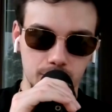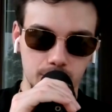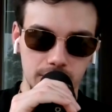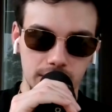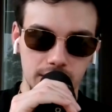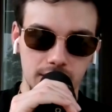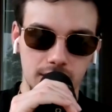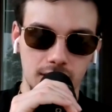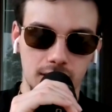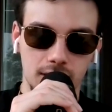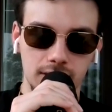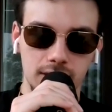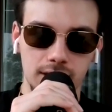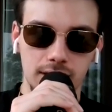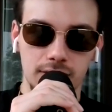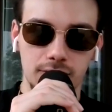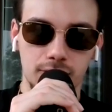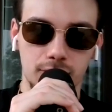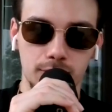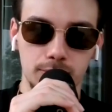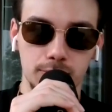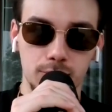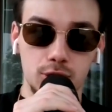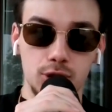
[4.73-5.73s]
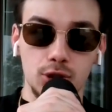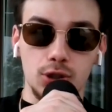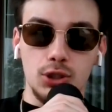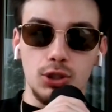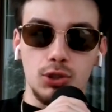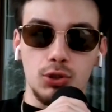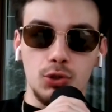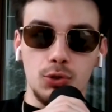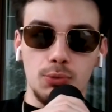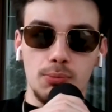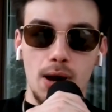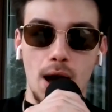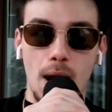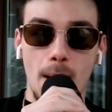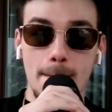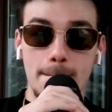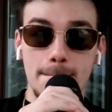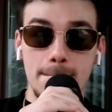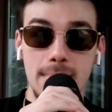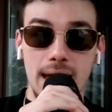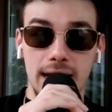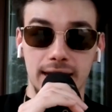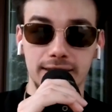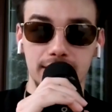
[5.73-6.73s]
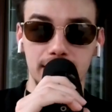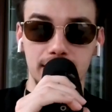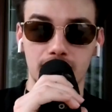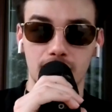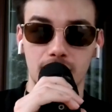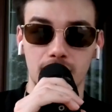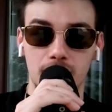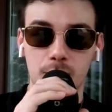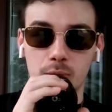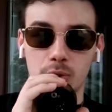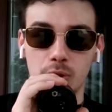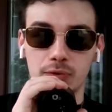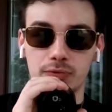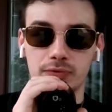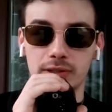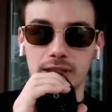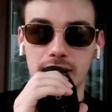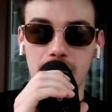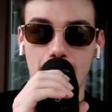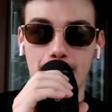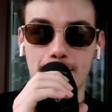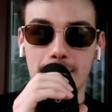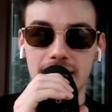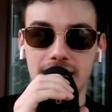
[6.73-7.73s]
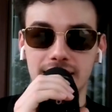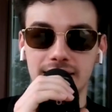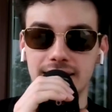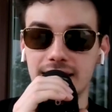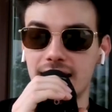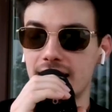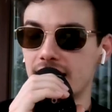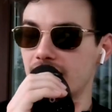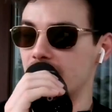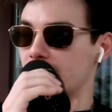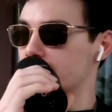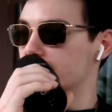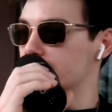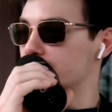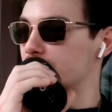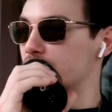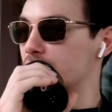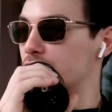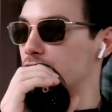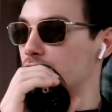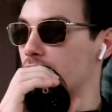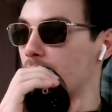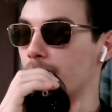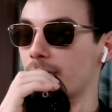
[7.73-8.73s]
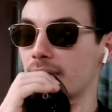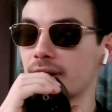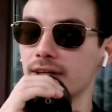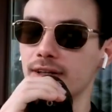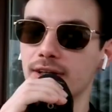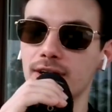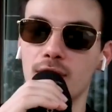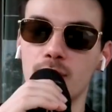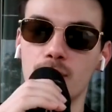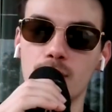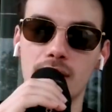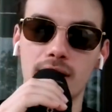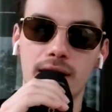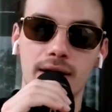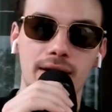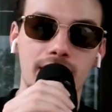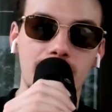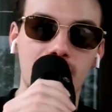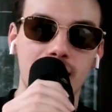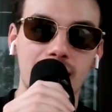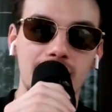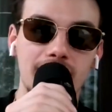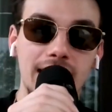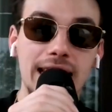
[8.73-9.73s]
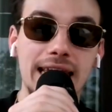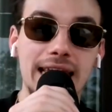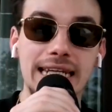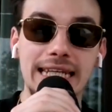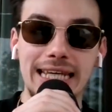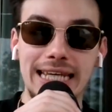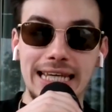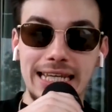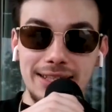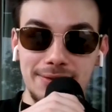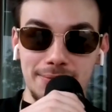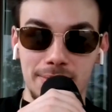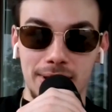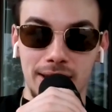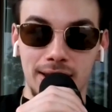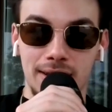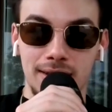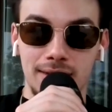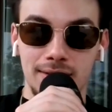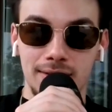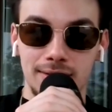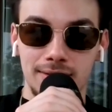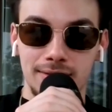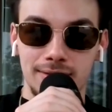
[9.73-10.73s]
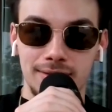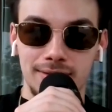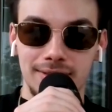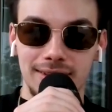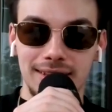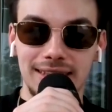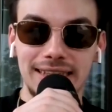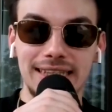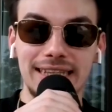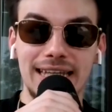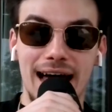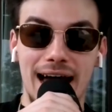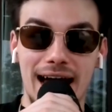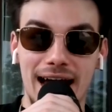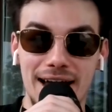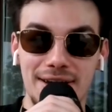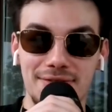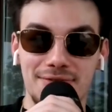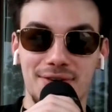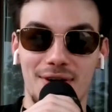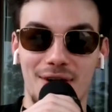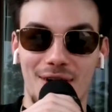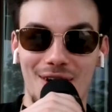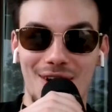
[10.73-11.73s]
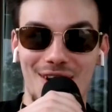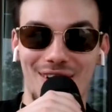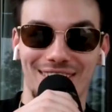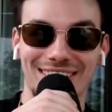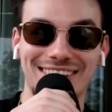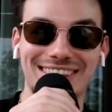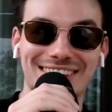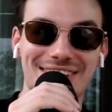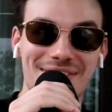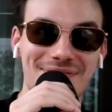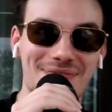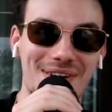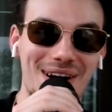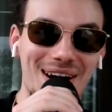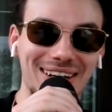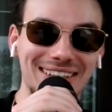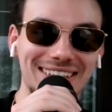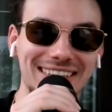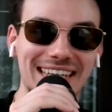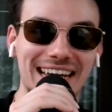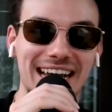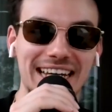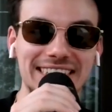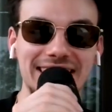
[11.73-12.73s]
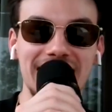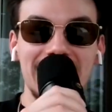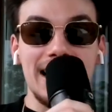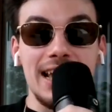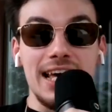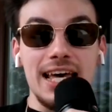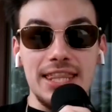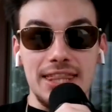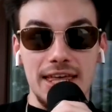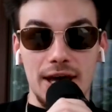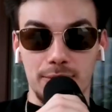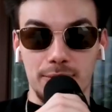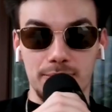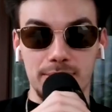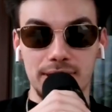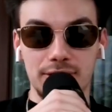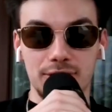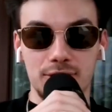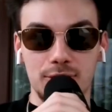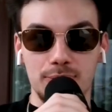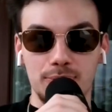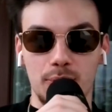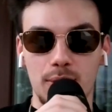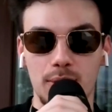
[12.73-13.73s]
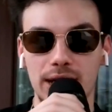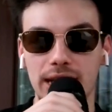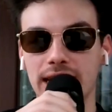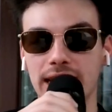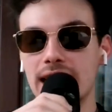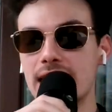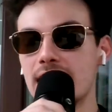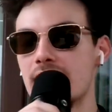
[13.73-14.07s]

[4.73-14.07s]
week, calling in from Tulum, Mexico. Hopefully a Pantera doesn't jump out of nowhere and eat me live on the podcast. That would be disappointing.